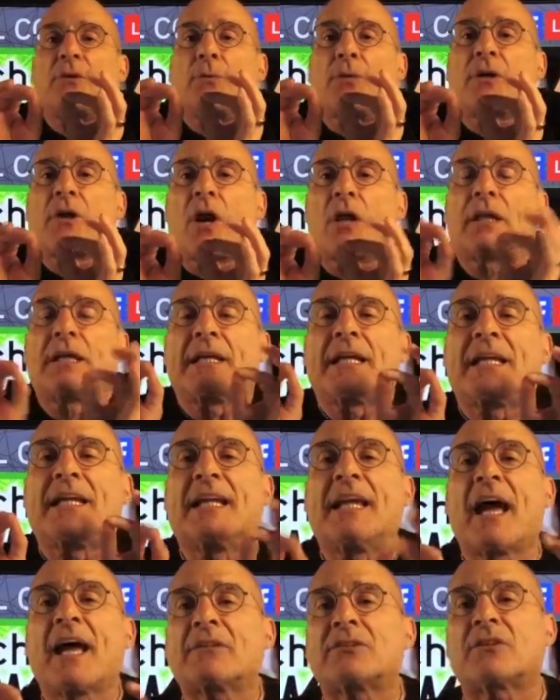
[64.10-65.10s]
we're calling
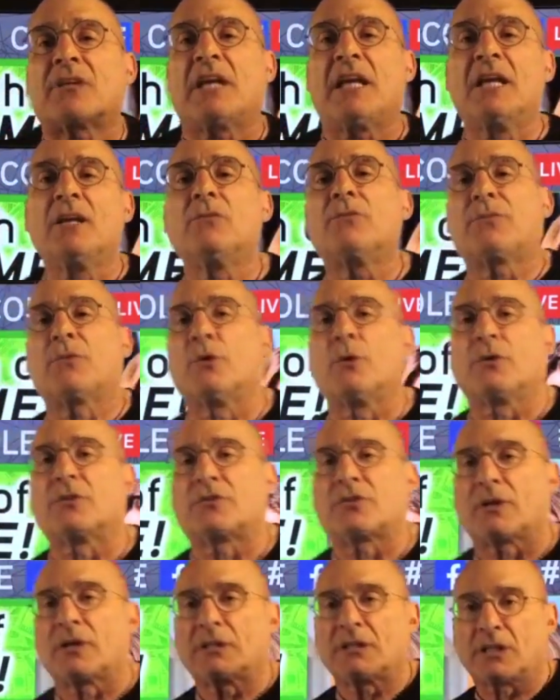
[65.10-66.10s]
guest
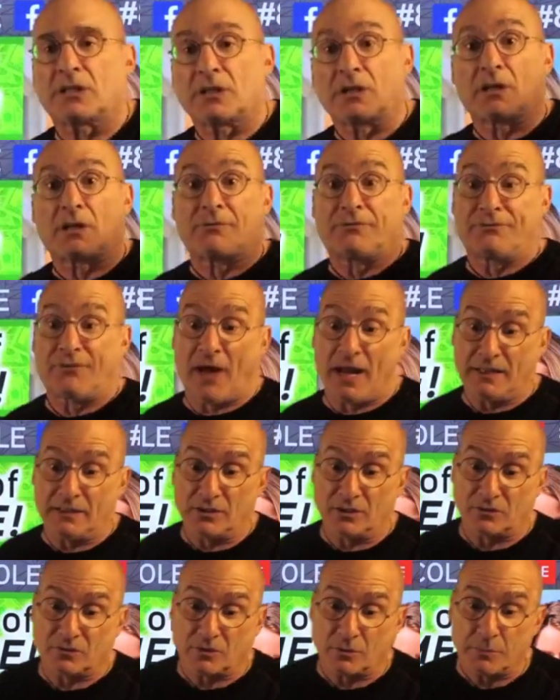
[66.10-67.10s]
influencer. I think you're going to find
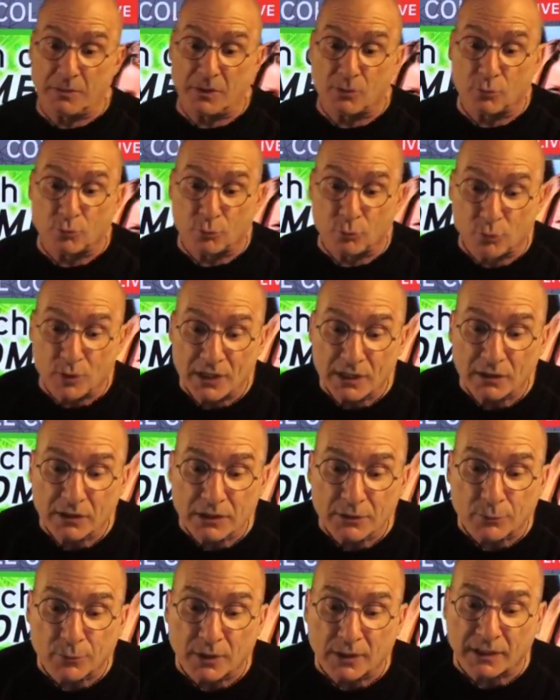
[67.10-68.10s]
this to be
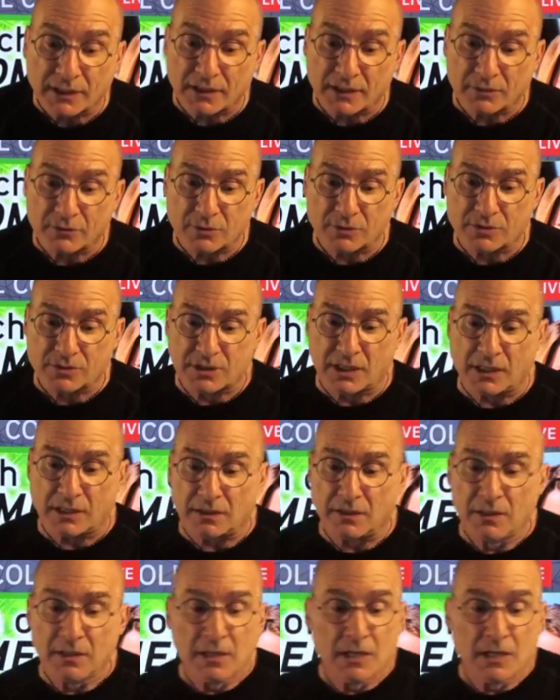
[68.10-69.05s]
really, really interesting.